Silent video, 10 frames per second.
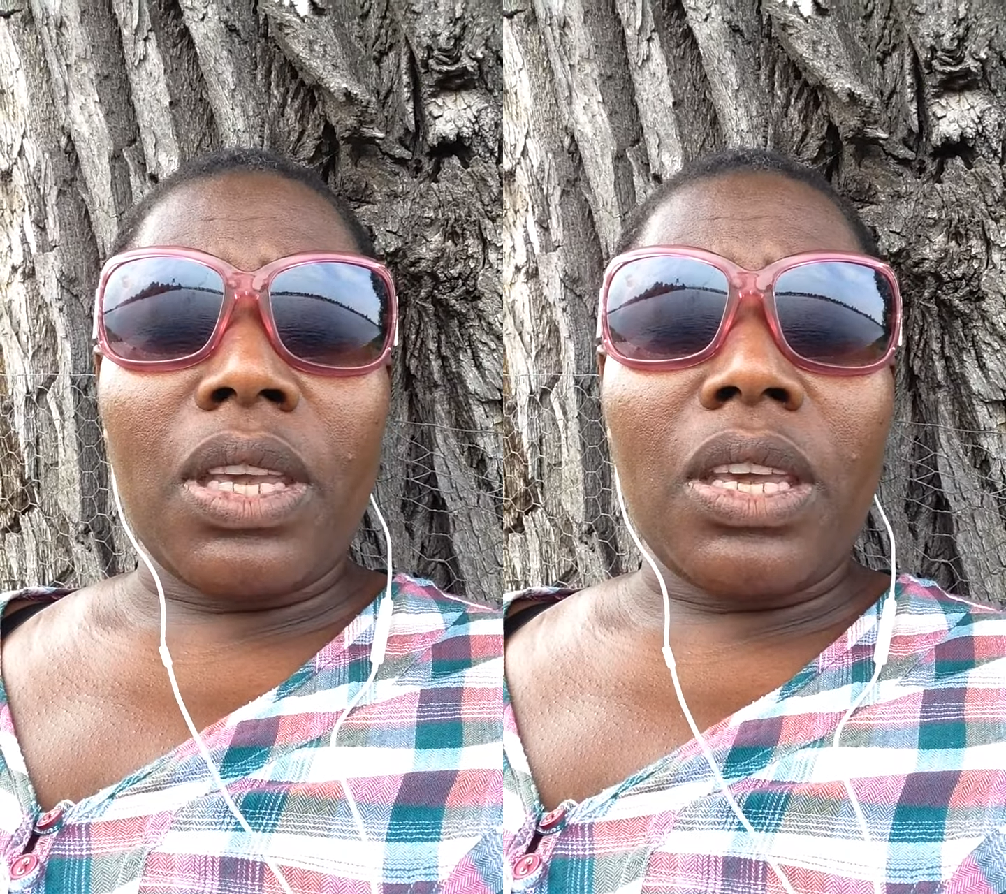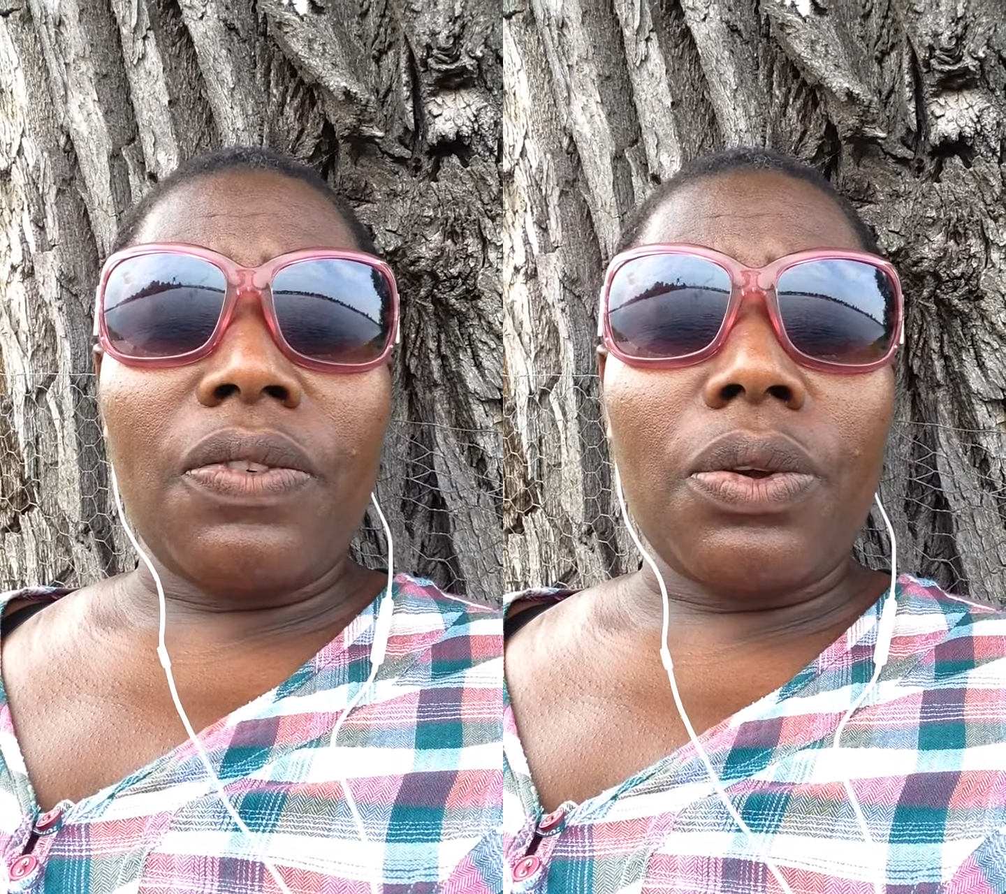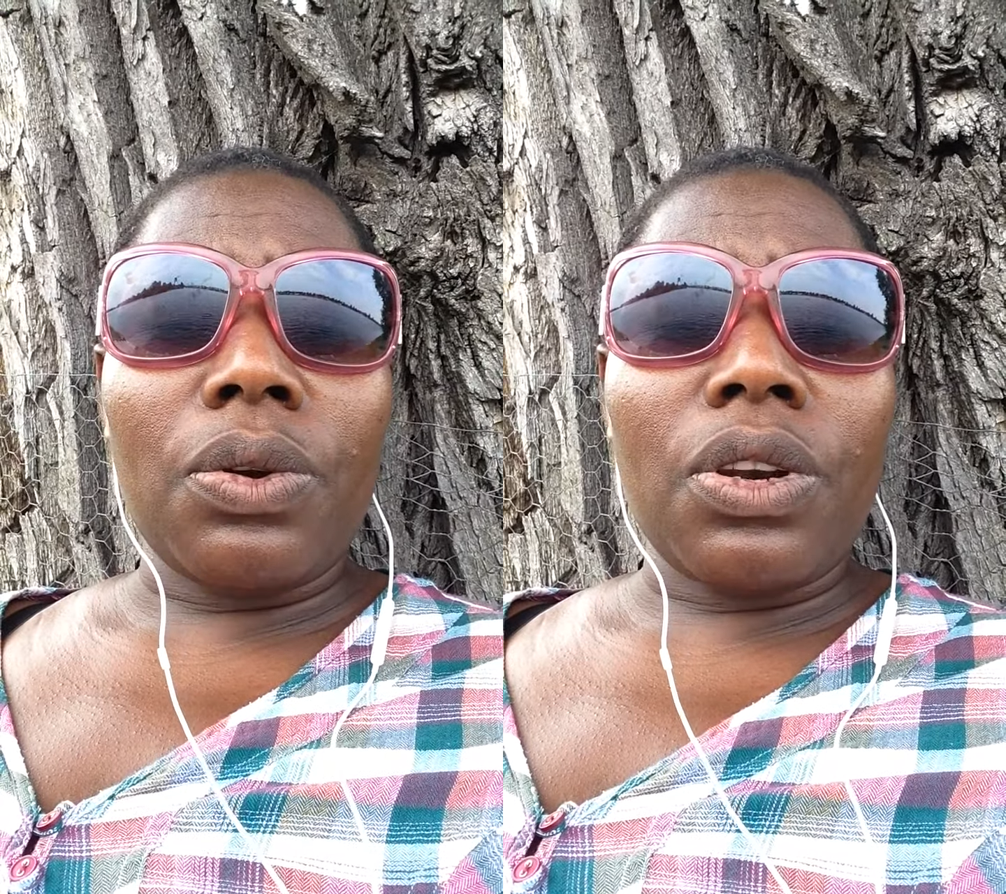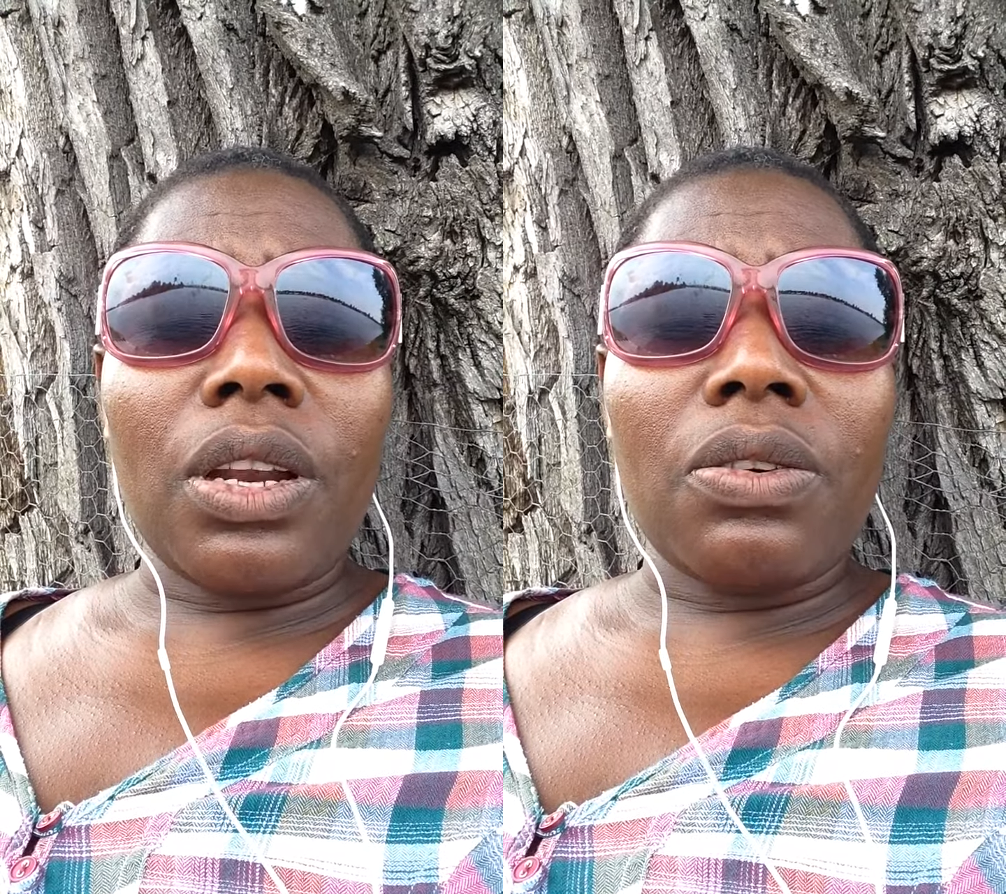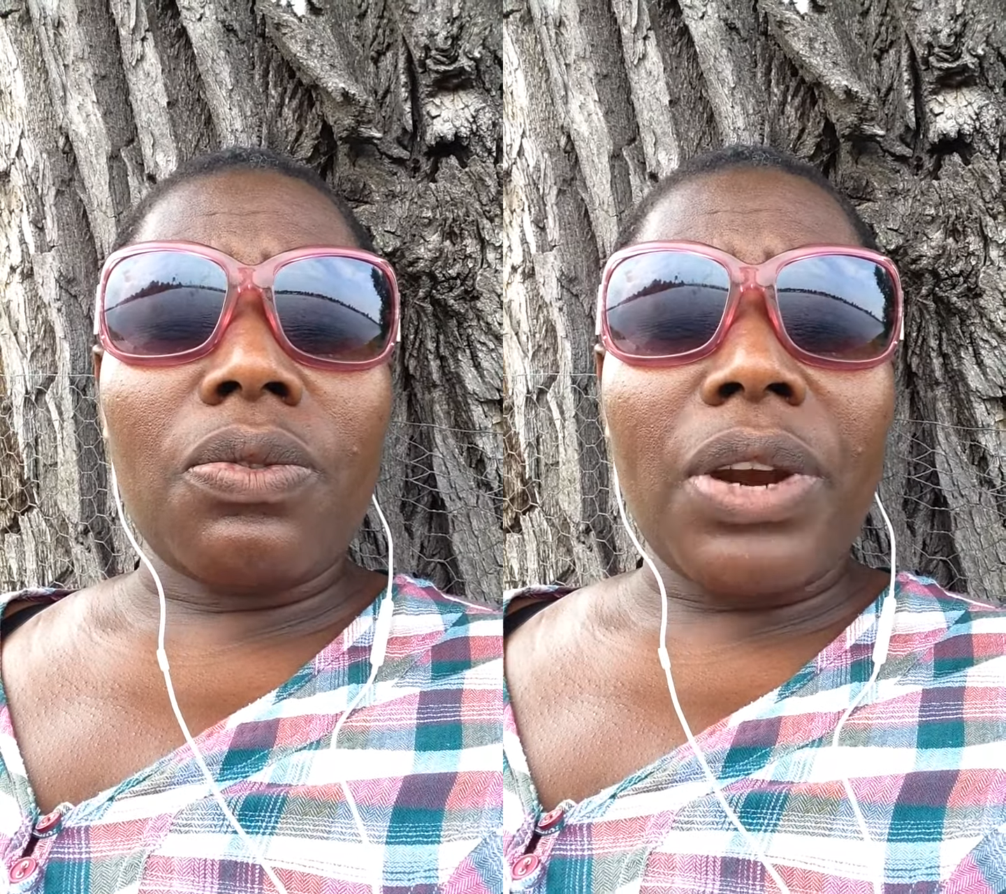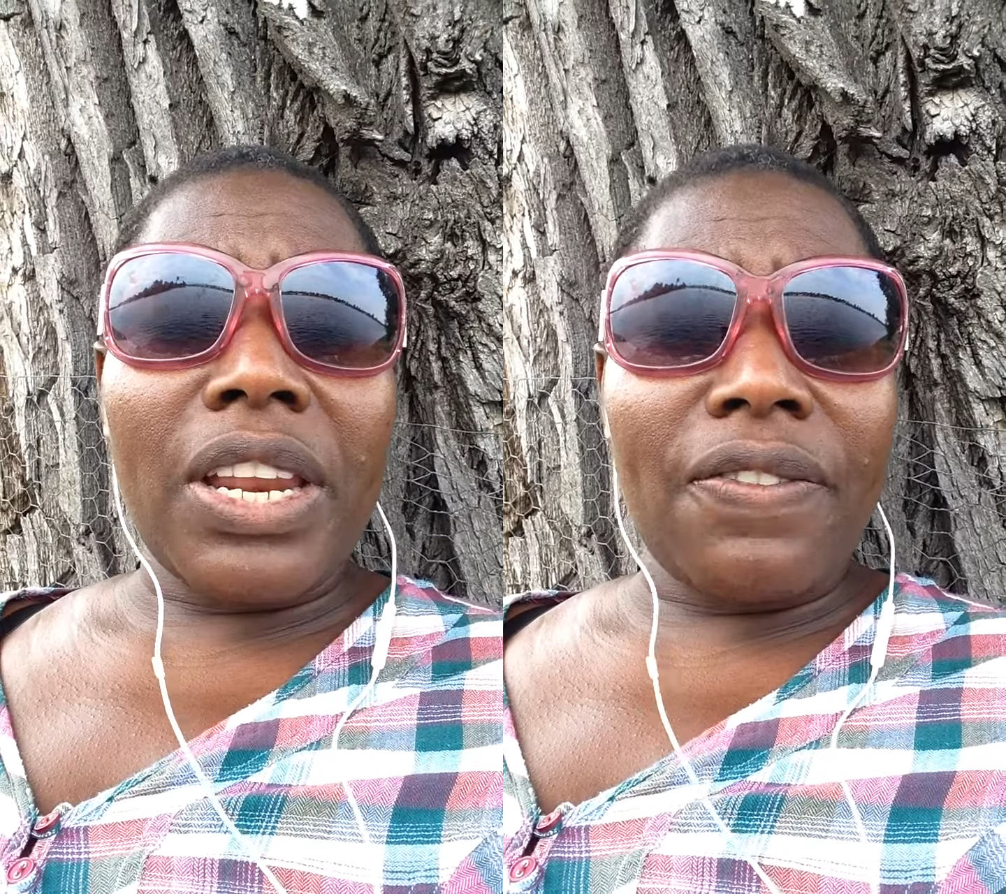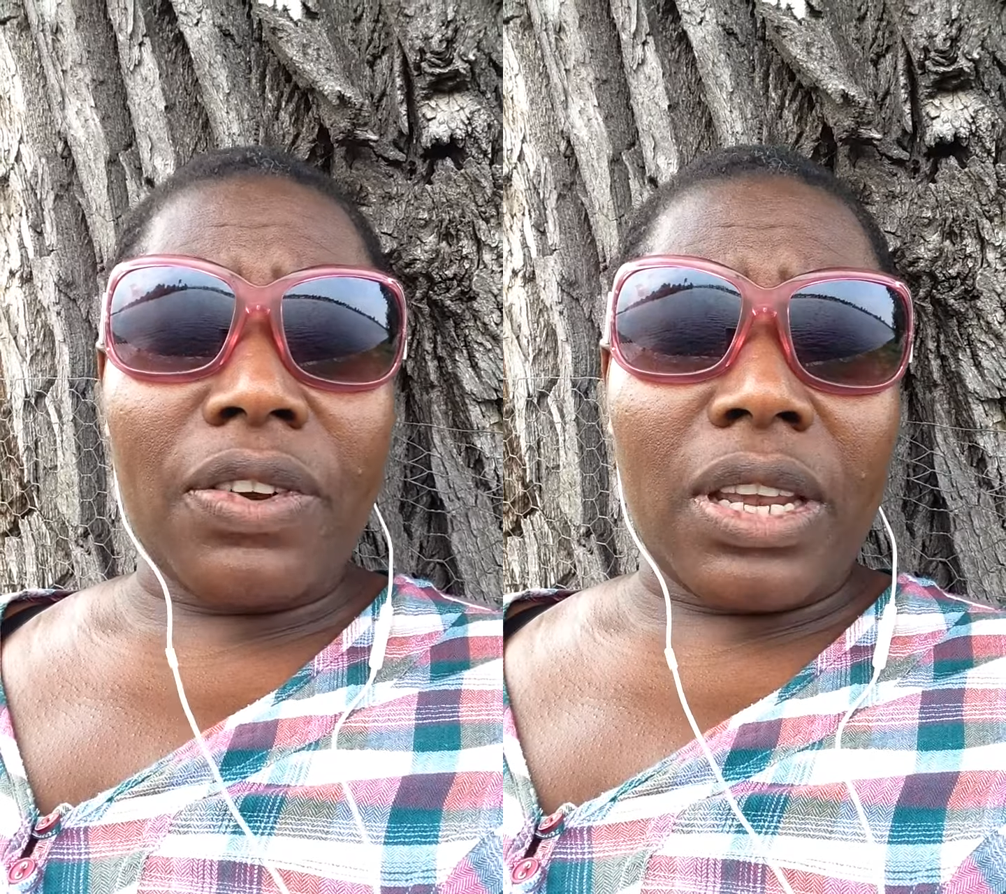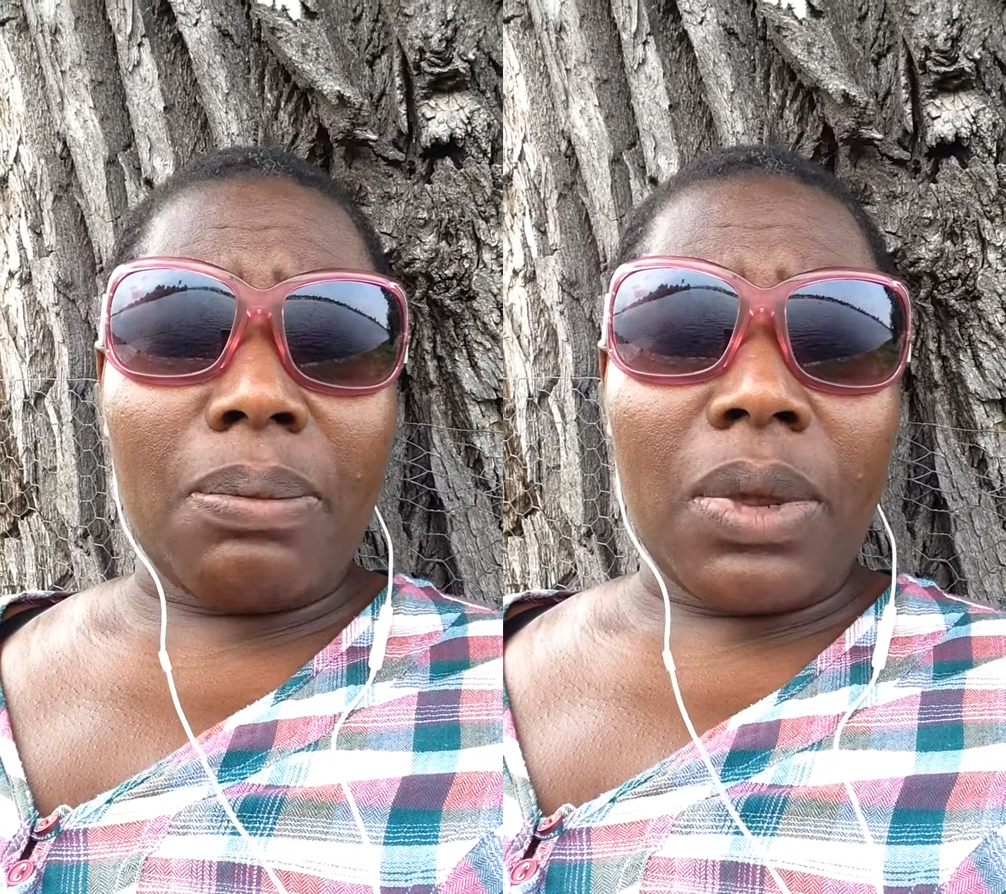if you're not ready
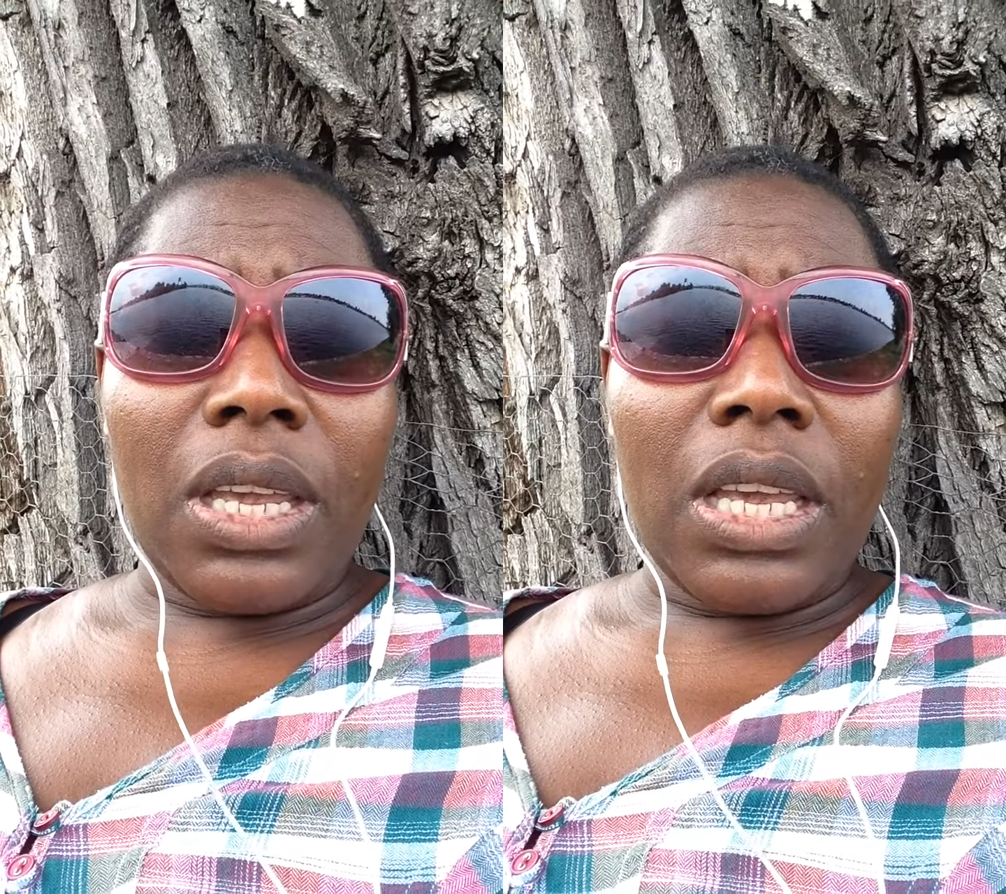for them,